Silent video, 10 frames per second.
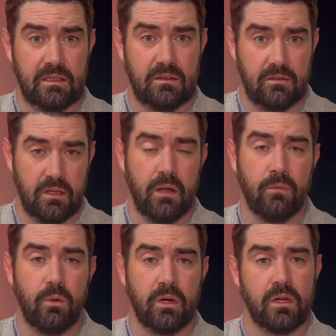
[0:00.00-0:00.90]
the
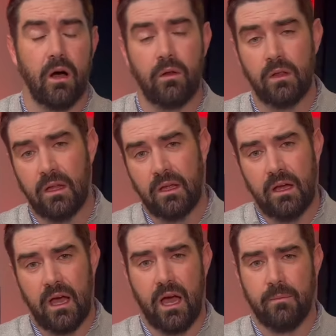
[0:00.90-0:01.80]
number one goal.
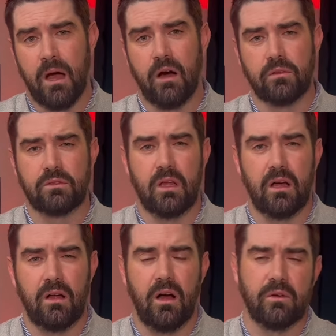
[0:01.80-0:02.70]
Um, I'll,
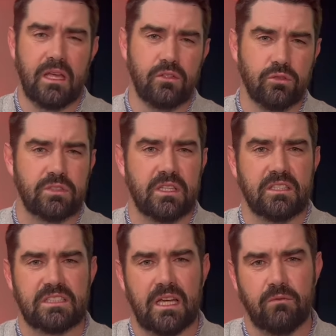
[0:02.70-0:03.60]
I'll get used to the
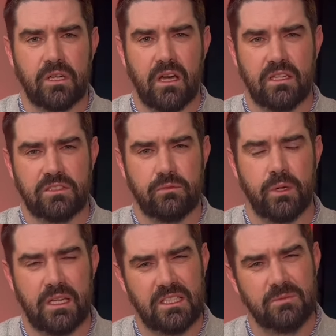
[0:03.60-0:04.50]
sound regardless of what
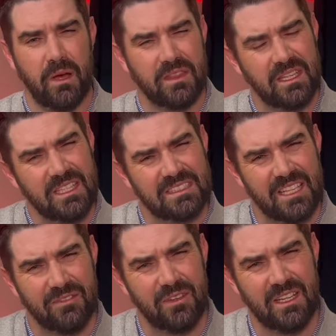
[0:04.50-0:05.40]
it is, but I think it's
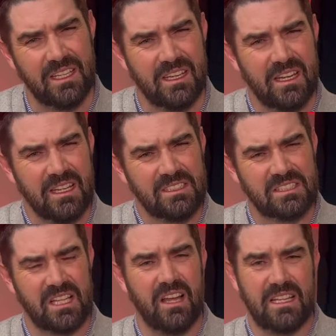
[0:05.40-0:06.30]
definitely
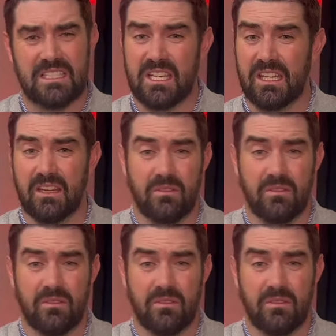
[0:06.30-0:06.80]
slightly tingier.